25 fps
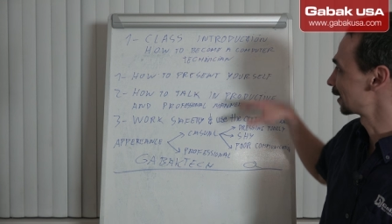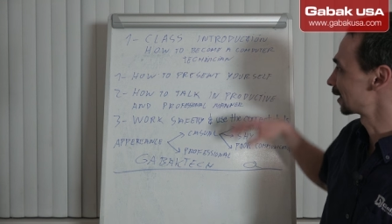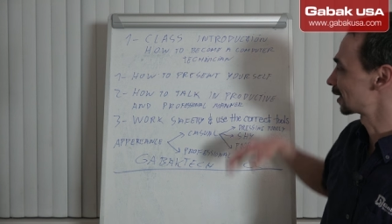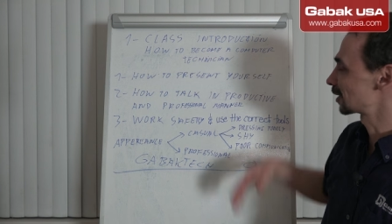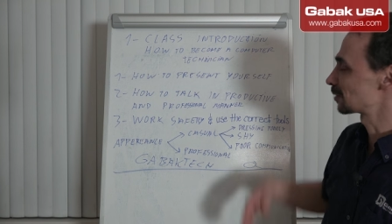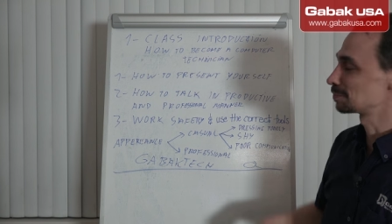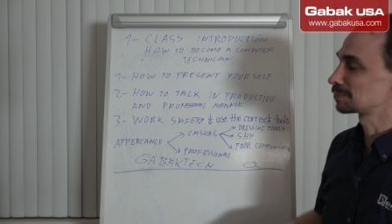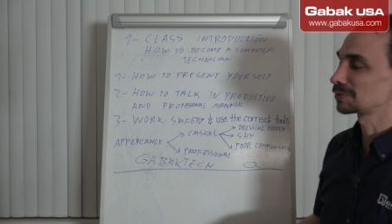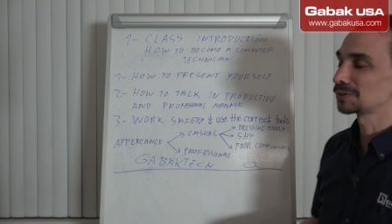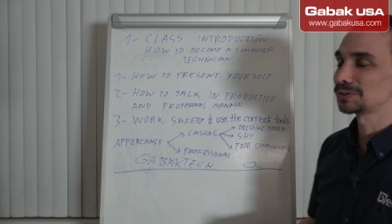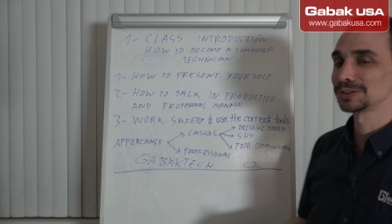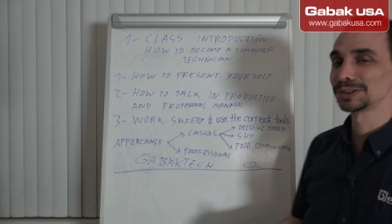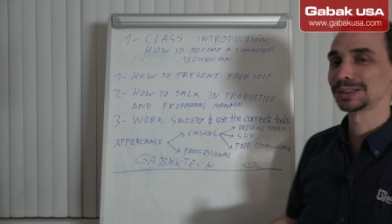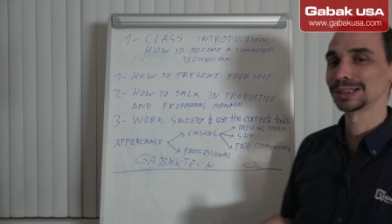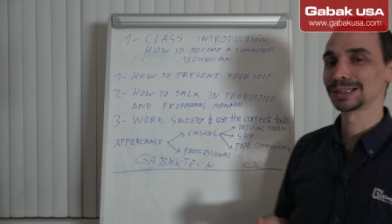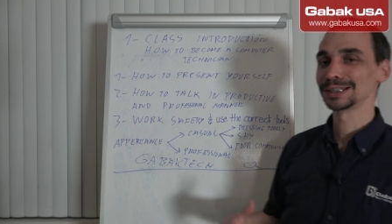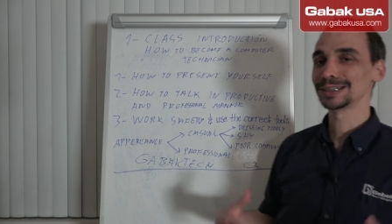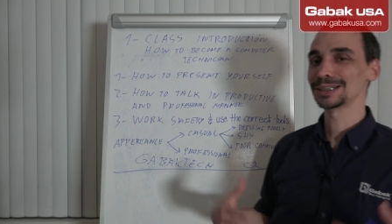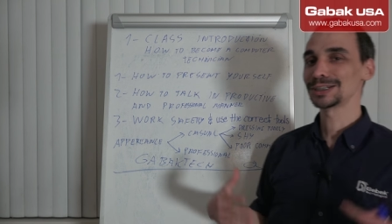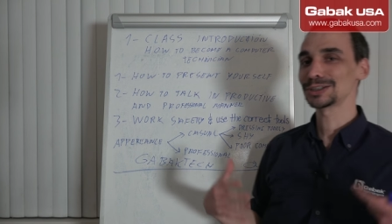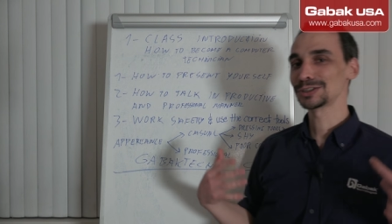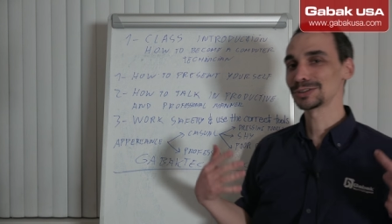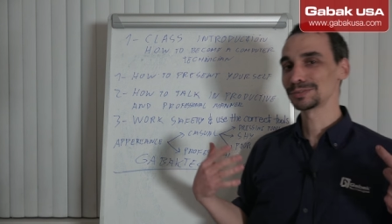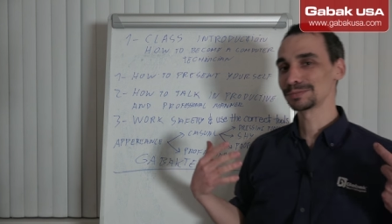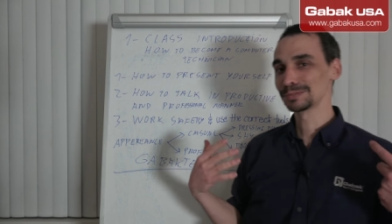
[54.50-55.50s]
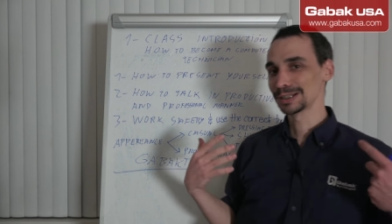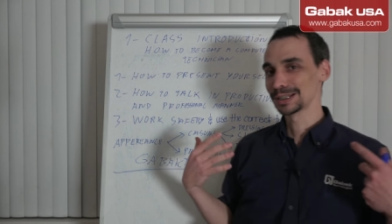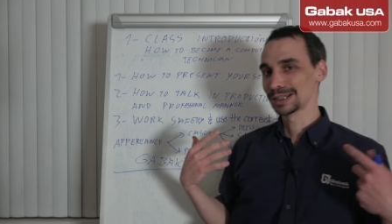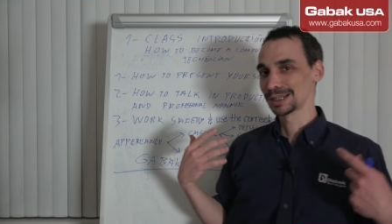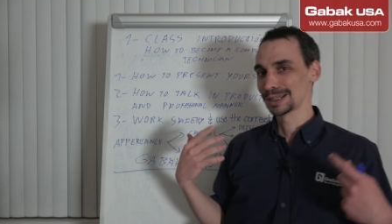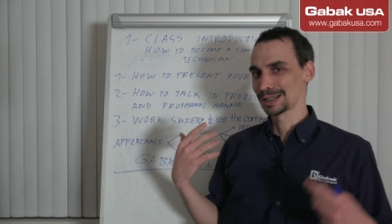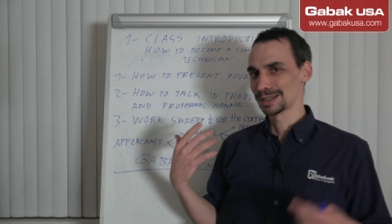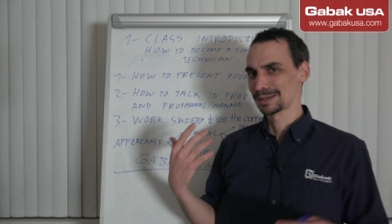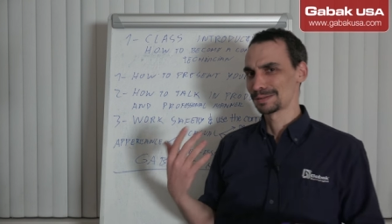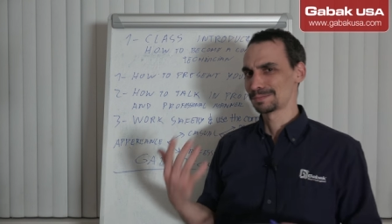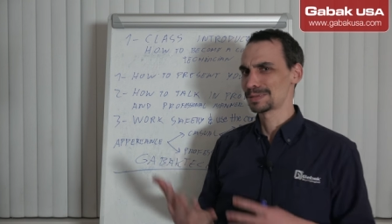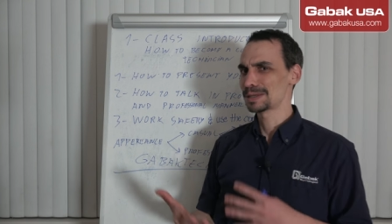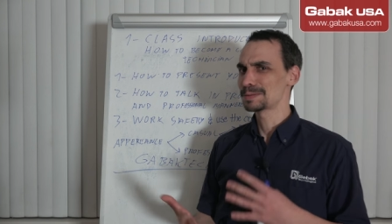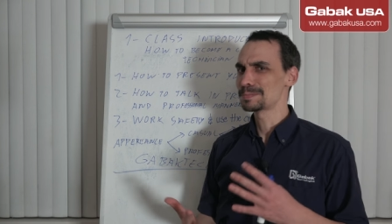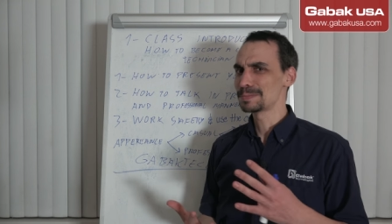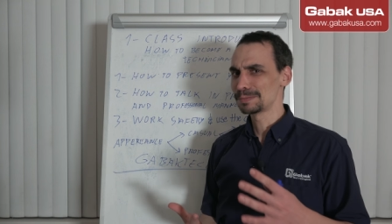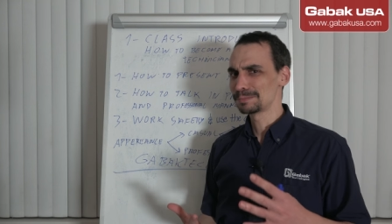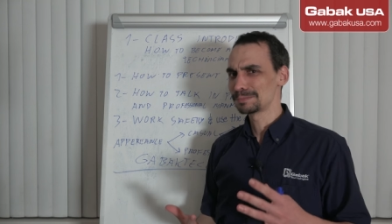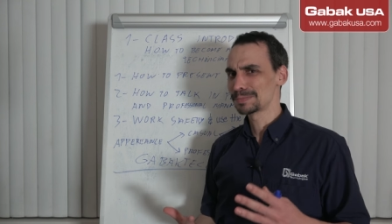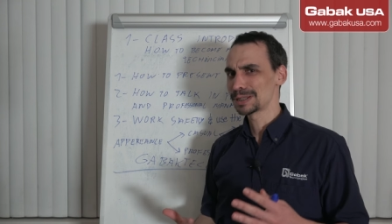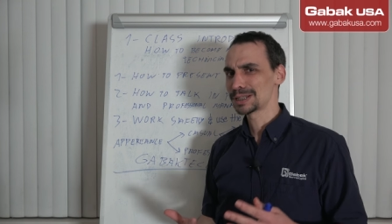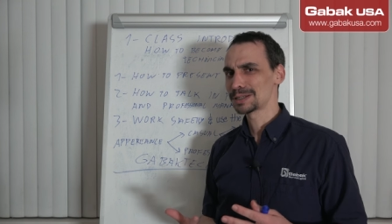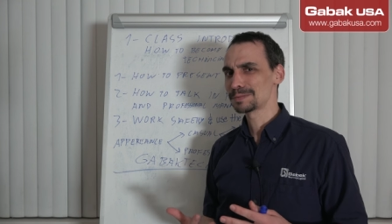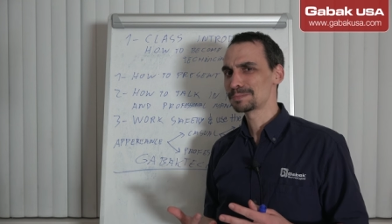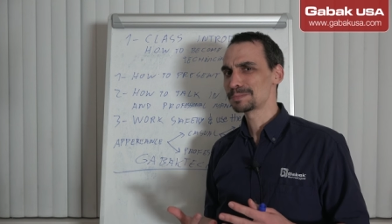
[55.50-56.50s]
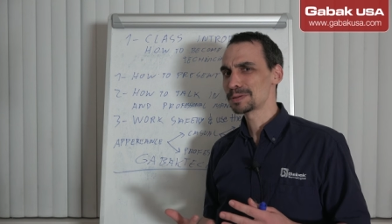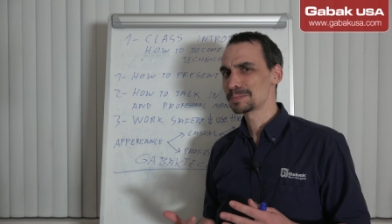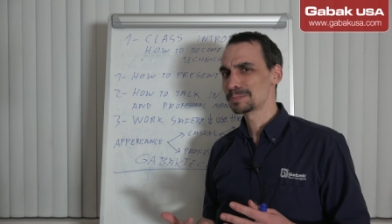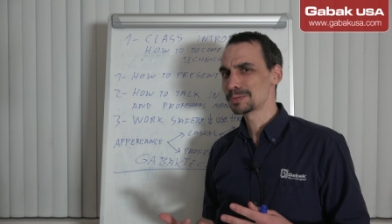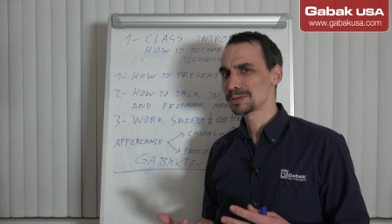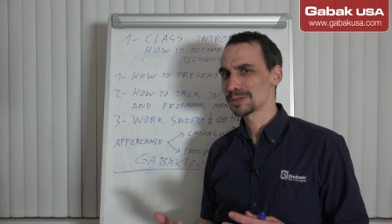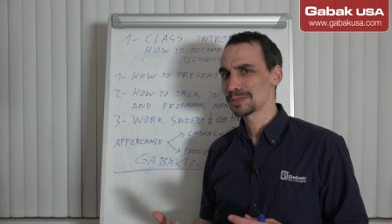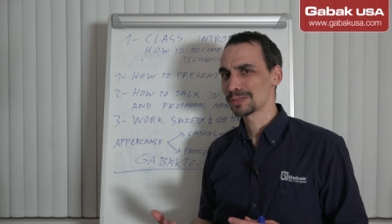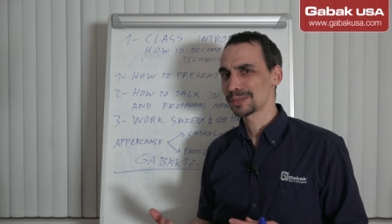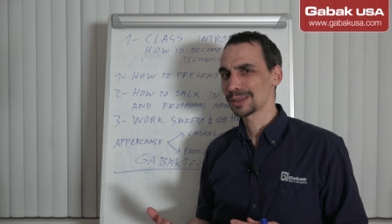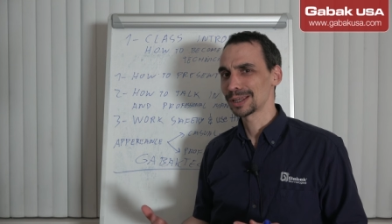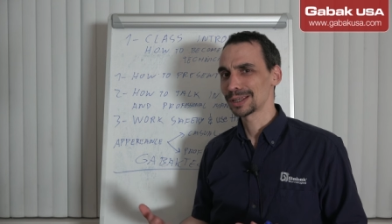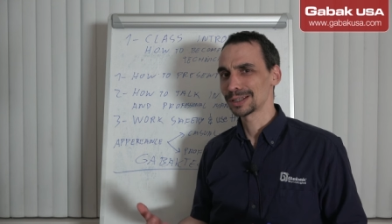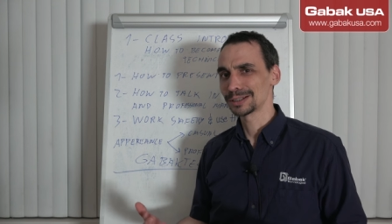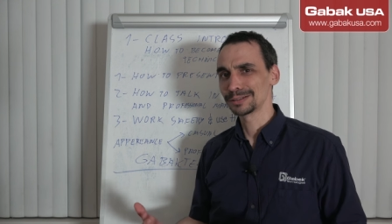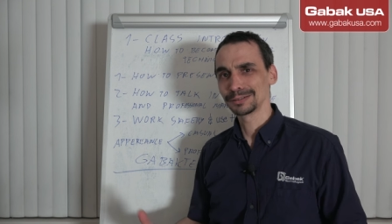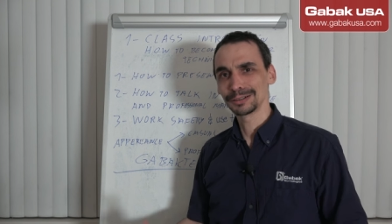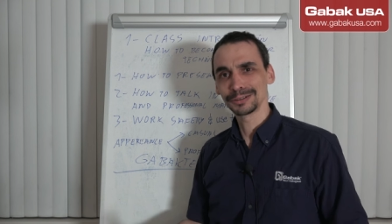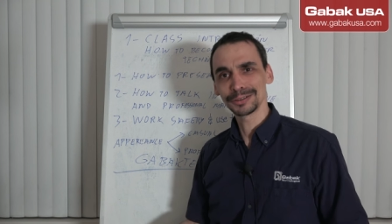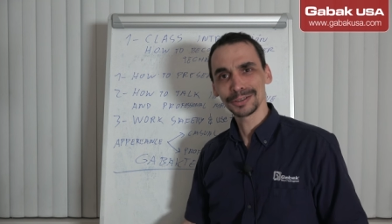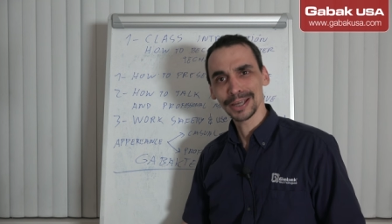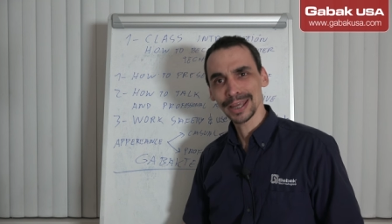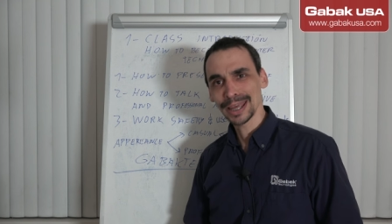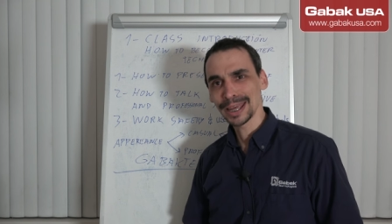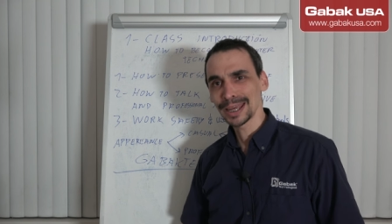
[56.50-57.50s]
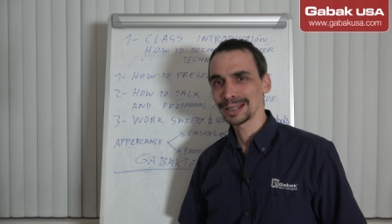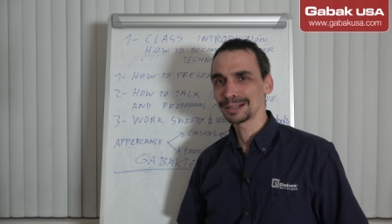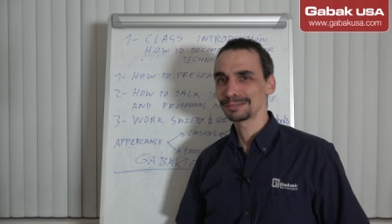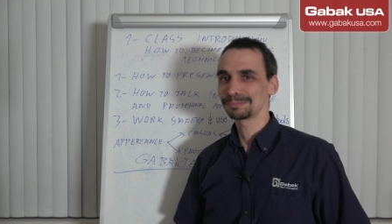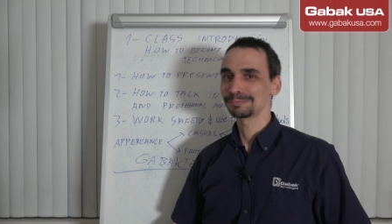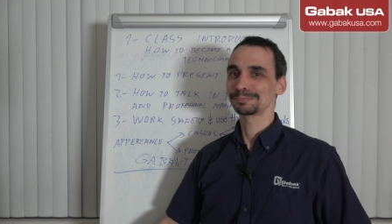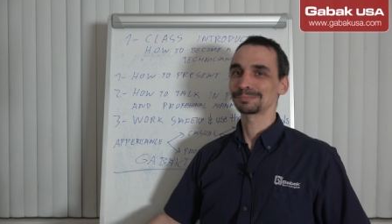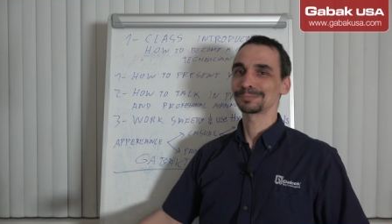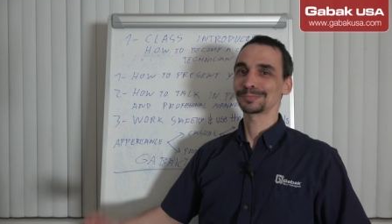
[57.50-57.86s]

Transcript: a computer technician. Many people think, okay,